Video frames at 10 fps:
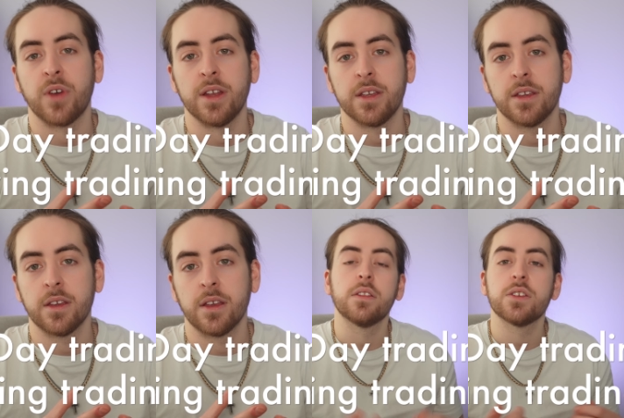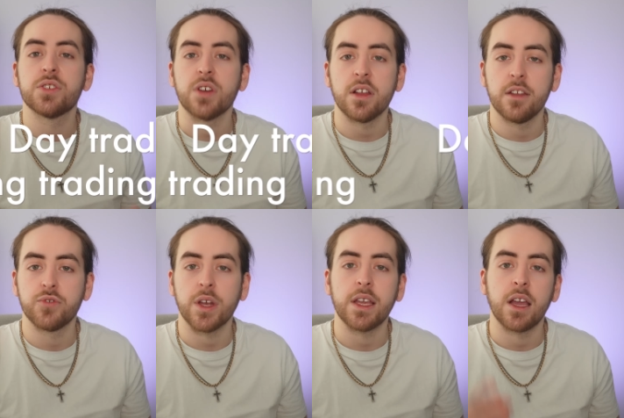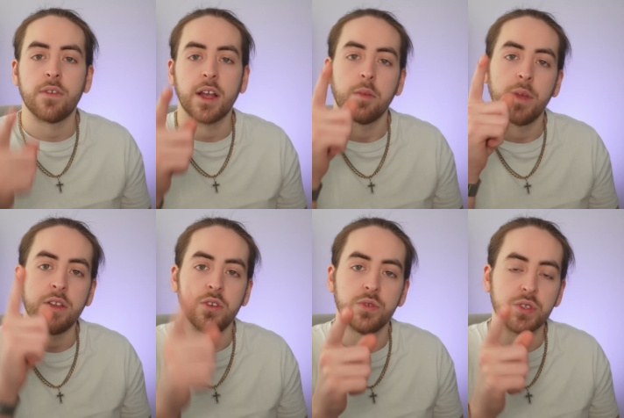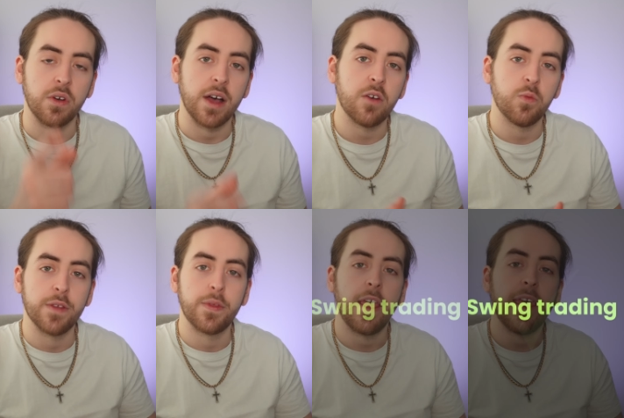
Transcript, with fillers: trading, and the style of trading I recommend you start out with